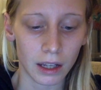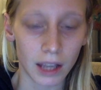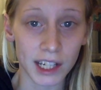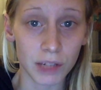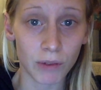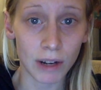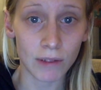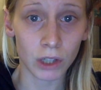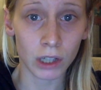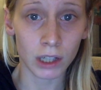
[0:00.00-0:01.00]
Any
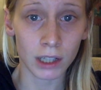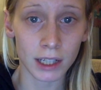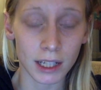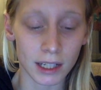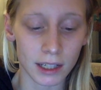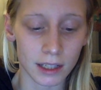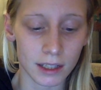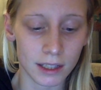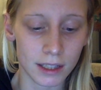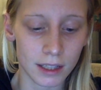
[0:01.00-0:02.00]
Revlon
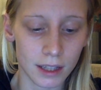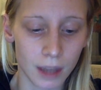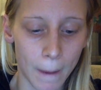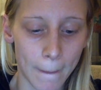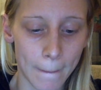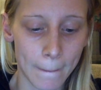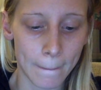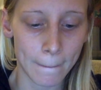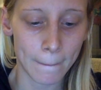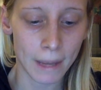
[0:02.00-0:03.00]
is
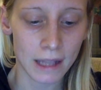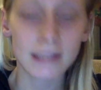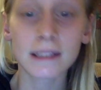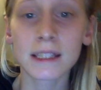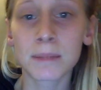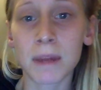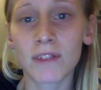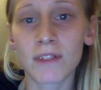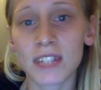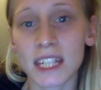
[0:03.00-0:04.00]

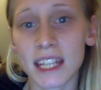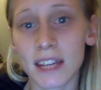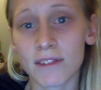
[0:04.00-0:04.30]
spend 15, get